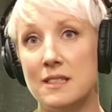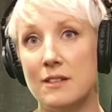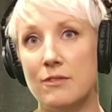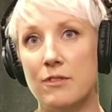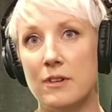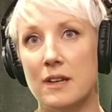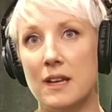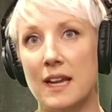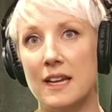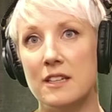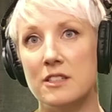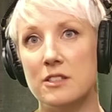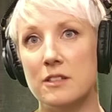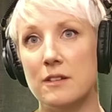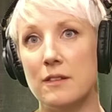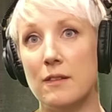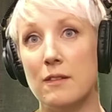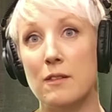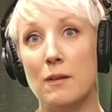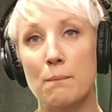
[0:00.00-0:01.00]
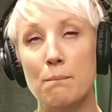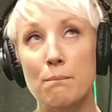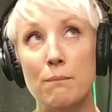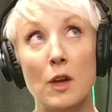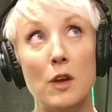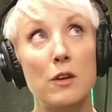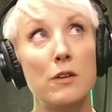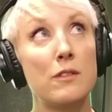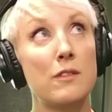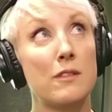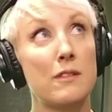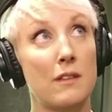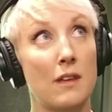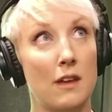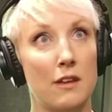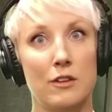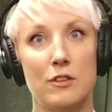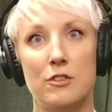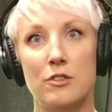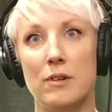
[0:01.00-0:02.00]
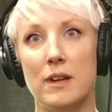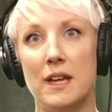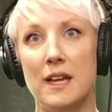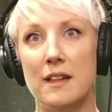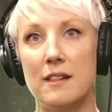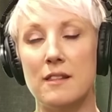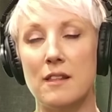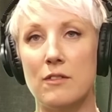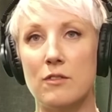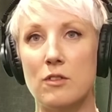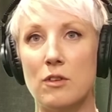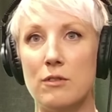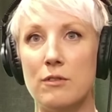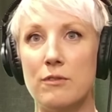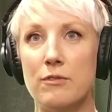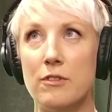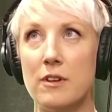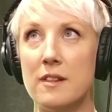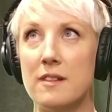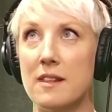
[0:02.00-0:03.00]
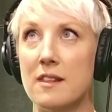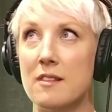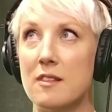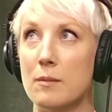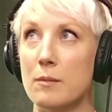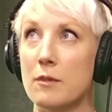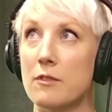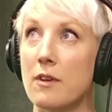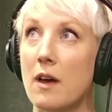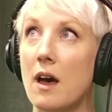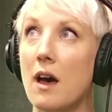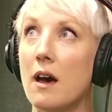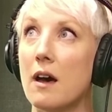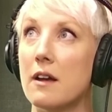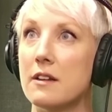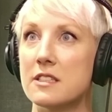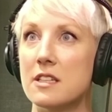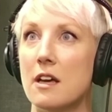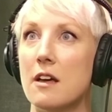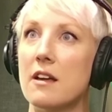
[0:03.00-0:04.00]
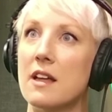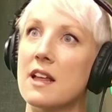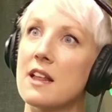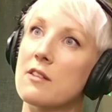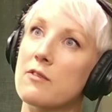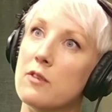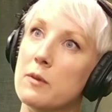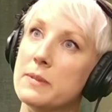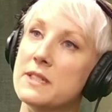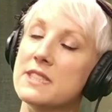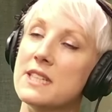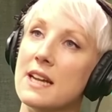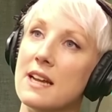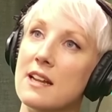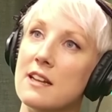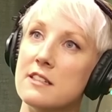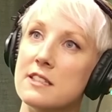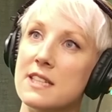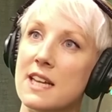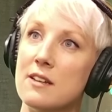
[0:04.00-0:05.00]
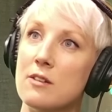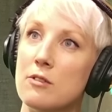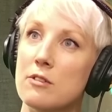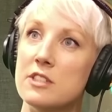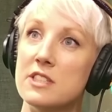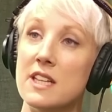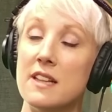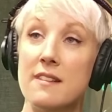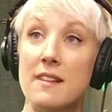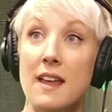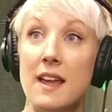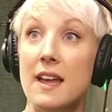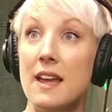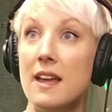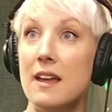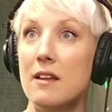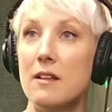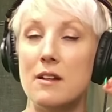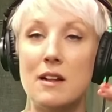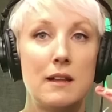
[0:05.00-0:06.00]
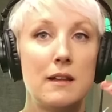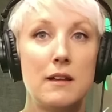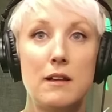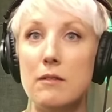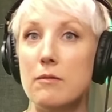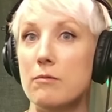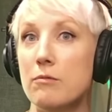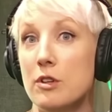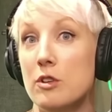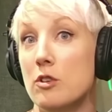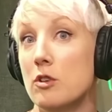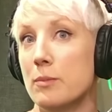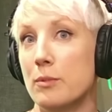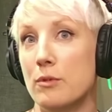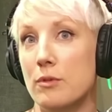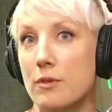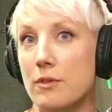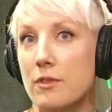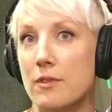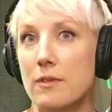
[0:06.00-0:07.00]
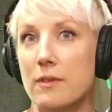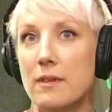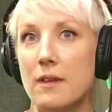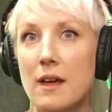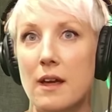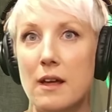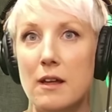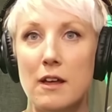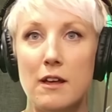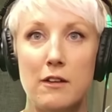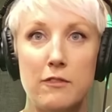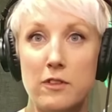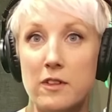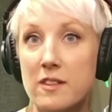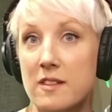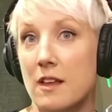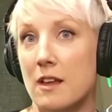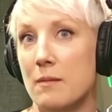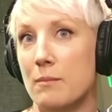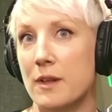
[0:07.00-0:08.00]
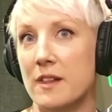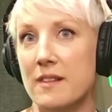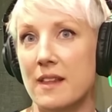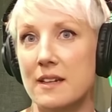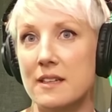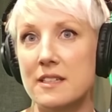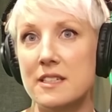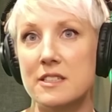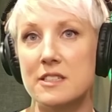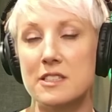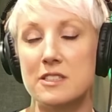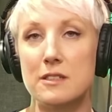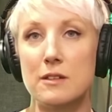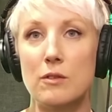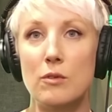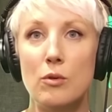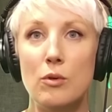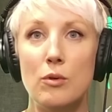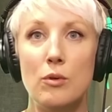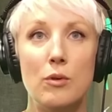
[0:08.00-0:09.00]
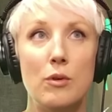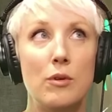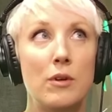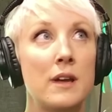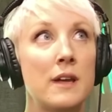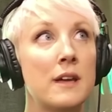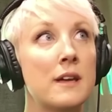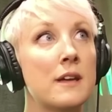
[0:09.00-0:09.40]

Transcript: different nations. Most countries have gone for a system of hard targets for particular technologies, say renewables of a certain percentage, or